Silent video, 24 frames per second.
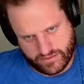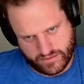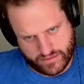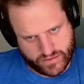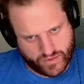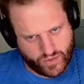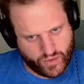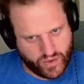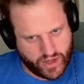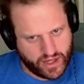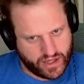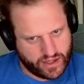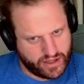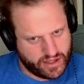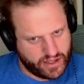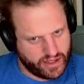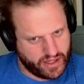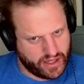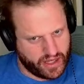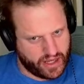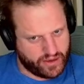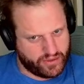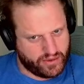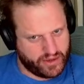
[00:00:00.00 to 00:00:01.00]
well,
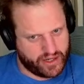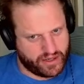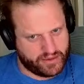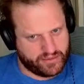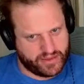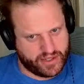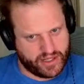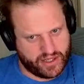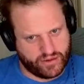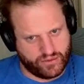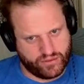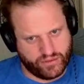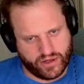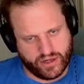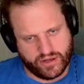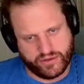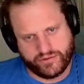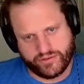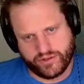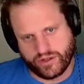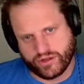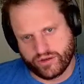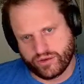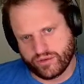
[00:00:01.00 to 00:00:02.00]
okay, wait a minute. What
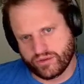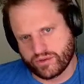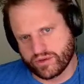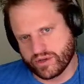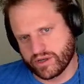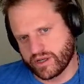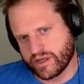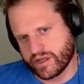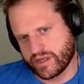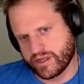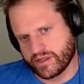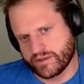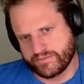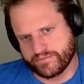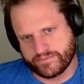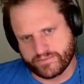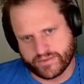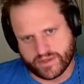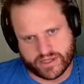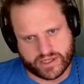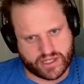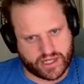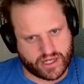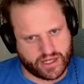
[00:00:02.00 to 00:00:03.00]
if you were,
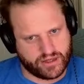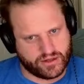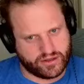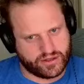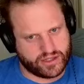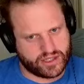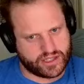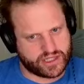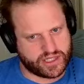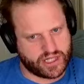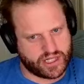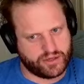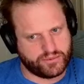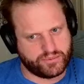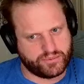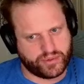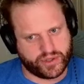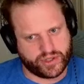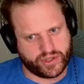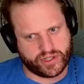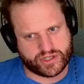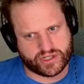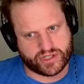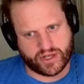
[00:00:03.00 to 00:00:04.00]
let's say you
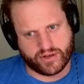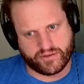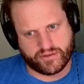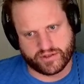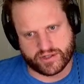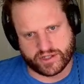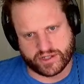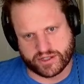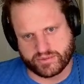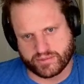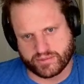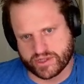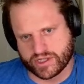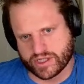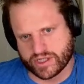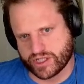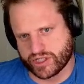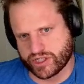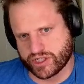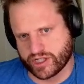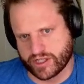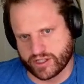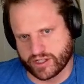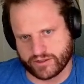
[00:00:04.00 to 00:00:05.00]
put yourself in this
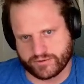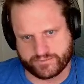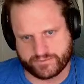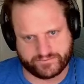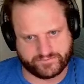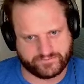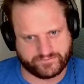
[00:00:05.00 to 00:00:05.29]
position.